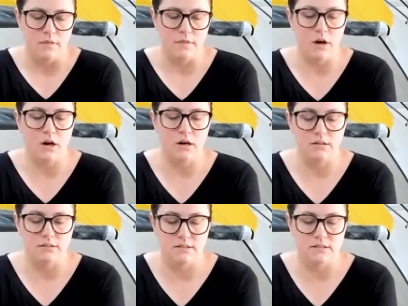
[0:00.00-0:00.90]

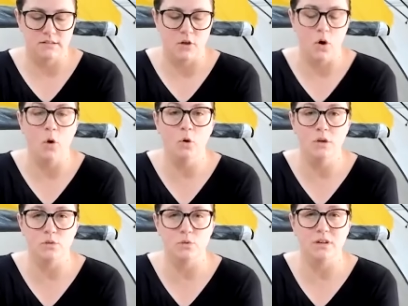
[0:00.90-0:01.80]
The hole
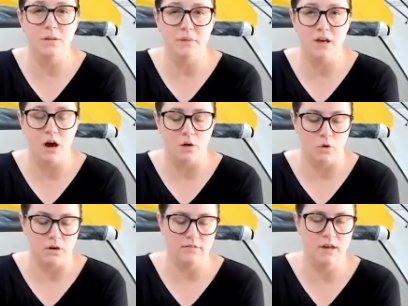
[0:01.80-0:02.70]
is really big on
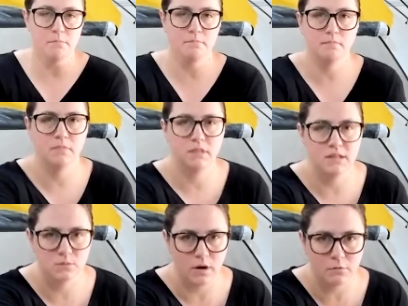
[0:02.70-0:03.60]
one of them.
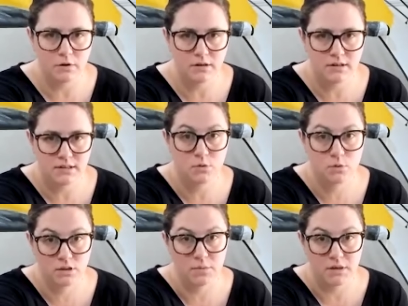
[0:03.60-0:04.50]
This white one, it's
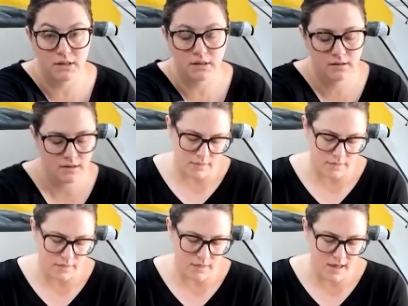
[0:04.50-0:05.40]
really big.
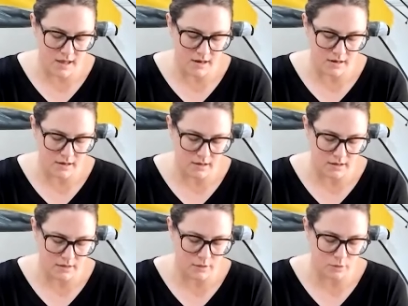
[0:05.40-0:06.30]
Then
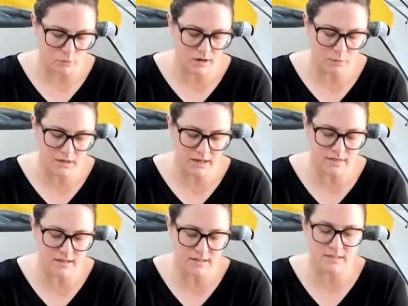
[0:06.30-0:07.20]
the red one I
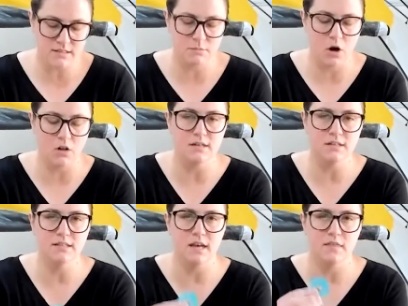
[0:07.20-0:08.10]
think is the
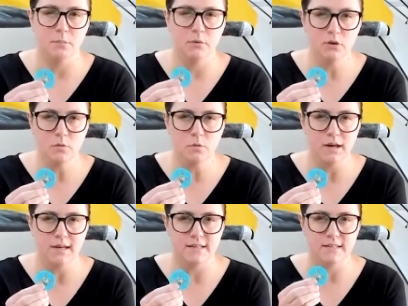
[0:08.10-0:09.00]
smallest, and the blue
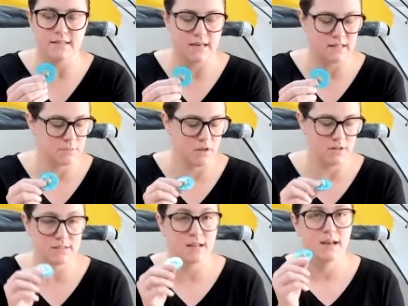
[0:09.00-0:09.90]
one is the next
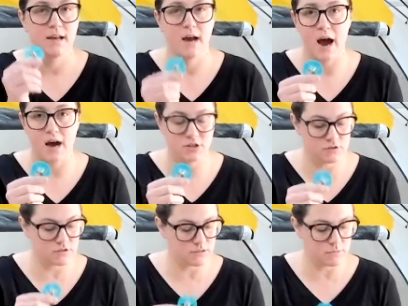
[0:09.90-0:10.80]
smallest. I
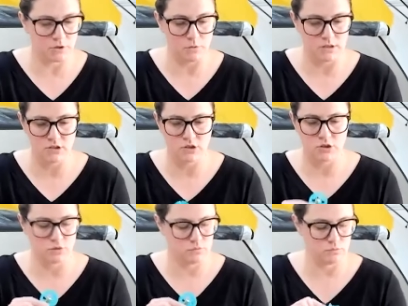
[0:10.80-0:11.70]
chose the
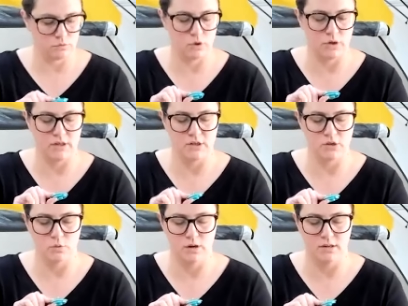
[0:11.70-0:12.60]
bluish, greenish
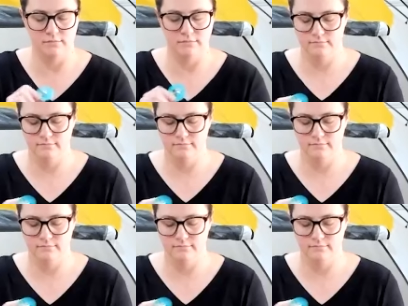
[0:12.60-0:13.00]
one.